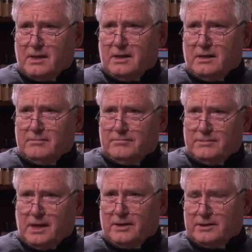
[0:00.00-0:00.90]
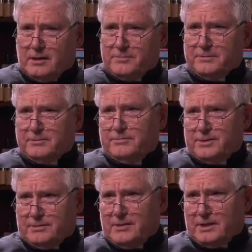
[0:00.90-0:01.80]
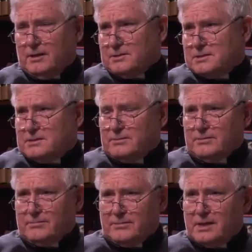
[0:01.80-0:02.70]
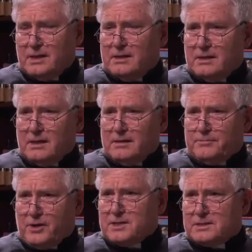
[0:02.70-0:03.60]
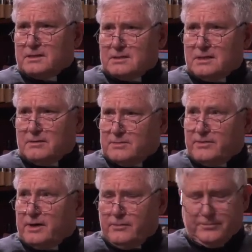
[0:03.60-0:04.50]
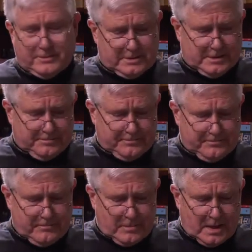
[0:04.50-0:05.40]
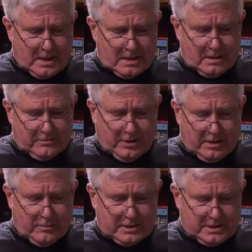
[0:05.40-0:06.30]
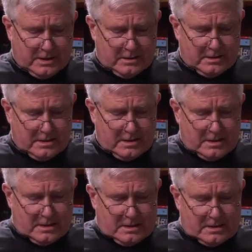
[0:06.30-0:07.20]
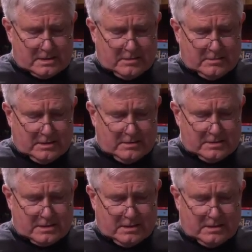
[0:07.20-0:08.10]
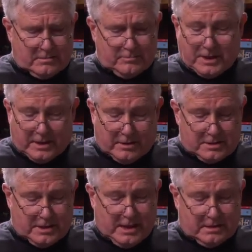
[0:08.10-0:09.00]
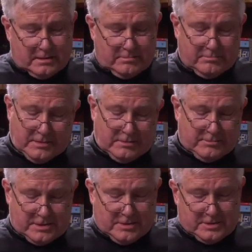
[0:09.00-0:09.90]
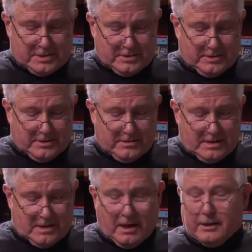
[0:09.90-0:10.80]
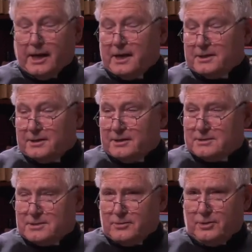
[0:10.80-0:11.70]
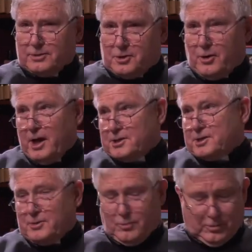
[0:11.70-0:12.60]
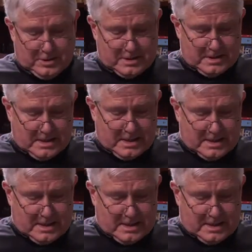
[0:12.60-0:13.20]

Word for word: not only young people, but adults too, praised it and said it was very helpful to them and very well done. So there's Beginner's Latin. There's also a Latin so-called crash course,